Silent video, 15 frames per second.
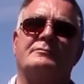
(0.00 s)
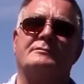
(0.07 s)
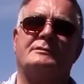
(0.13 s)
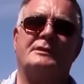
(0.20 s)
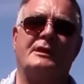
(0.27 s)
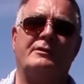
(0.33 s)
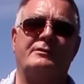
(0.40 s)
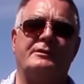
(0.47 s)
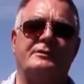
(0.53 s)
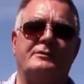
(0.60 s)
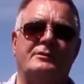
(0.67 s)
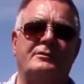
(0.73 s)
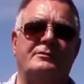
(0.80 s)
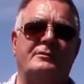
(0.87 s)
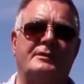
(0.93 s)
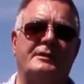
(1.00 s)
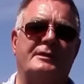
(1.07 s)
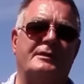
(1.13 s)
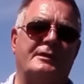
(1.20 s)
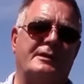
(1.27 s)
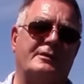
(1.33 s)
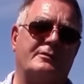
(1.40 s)
see how you're doing,
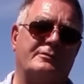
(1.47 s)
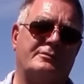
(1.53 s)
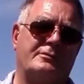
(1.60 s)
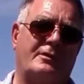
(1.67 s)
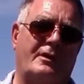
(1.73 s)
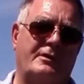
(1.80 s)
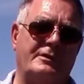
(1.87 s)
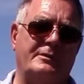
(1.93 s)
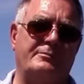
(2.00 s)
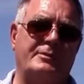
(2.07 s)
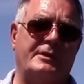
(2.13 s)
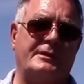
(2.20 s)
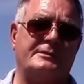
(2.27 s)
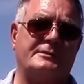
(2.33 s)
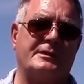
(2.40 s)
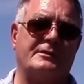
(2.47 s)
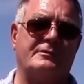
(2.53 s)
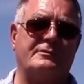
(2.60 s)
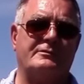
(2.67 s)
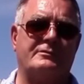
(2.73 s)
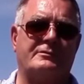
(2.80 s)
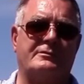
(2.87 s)
and they go through all your books, they
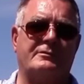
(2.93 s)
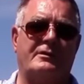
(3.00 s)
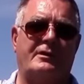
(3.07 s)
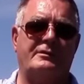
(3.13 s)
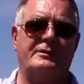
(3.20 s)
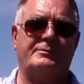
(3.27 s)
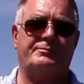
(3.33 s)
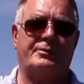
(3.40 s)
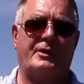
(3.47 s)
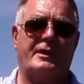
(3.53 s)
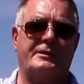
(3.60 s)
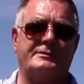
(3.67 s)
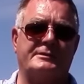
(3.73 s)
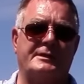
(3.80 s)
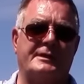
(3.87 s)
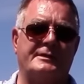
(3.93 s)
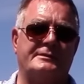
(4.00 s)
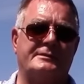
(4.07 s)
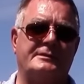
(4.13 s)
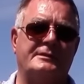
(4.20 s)
go through all your process